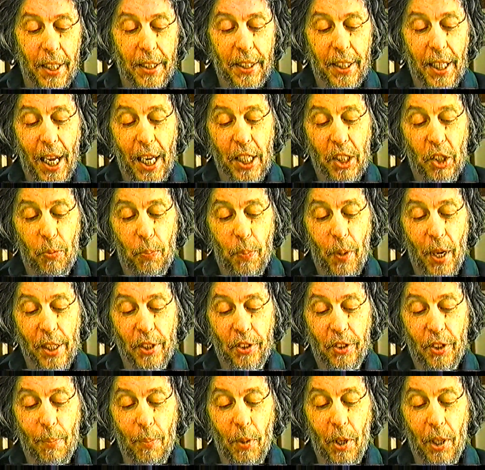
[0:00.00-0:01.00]
attached
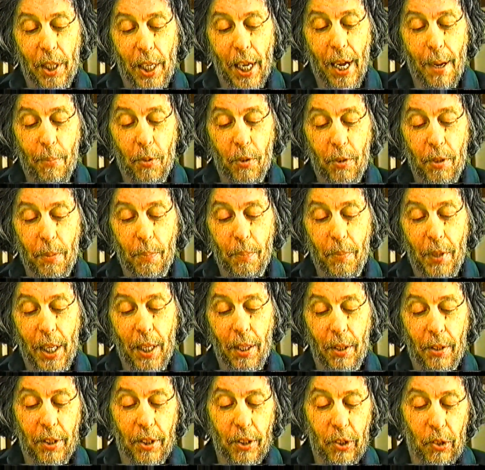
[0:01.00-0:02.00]
by some elaborate
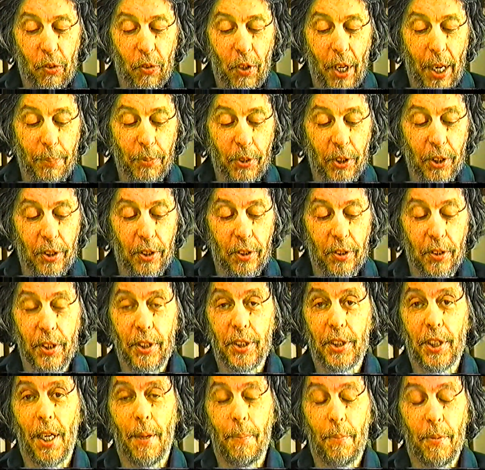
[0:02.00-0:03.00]
metal contraption to
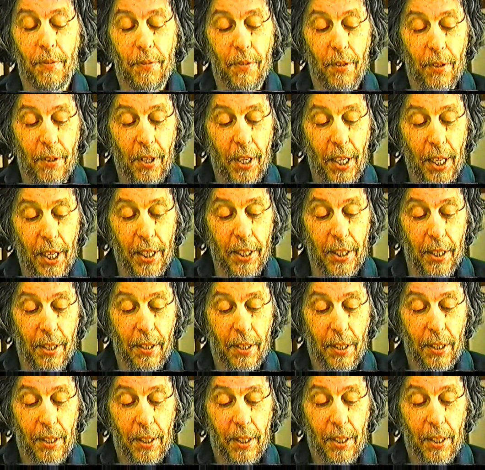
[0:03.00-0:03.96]
the top of her head.